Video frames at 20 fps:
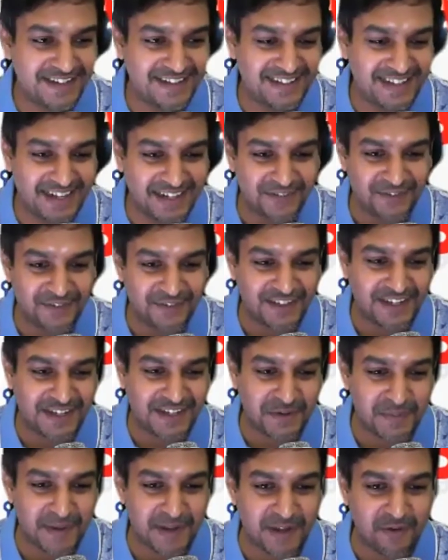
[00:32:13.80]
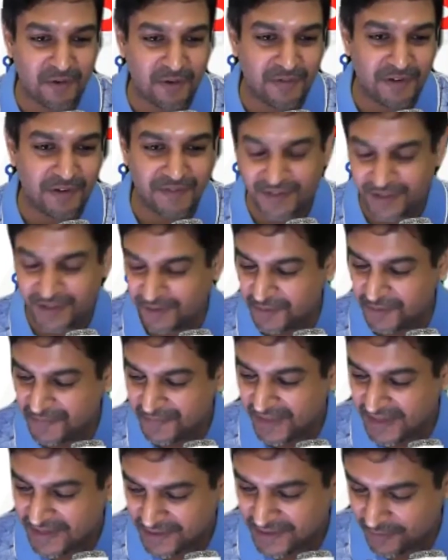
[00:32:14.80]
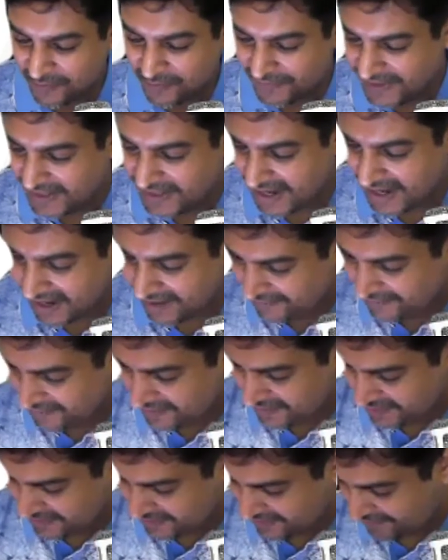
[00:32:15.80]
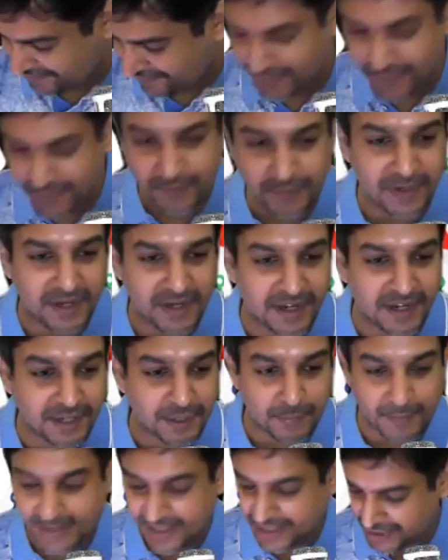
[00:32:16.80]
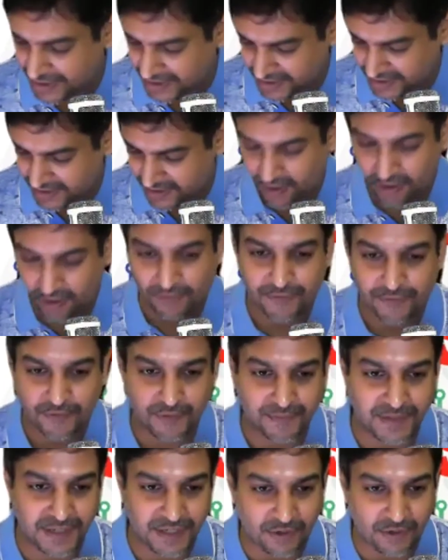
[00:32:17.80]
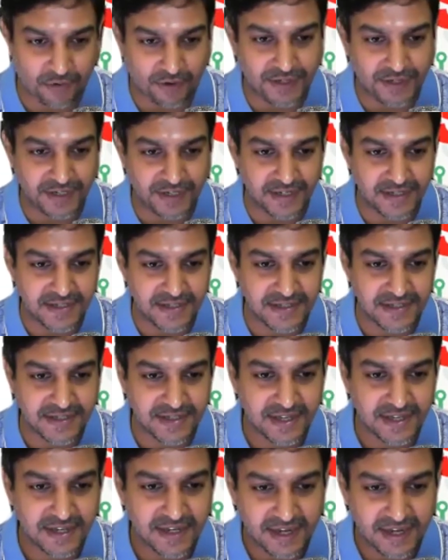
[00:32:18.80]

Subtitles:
Thanks for that quick overview. So we have a few questions now from the audience.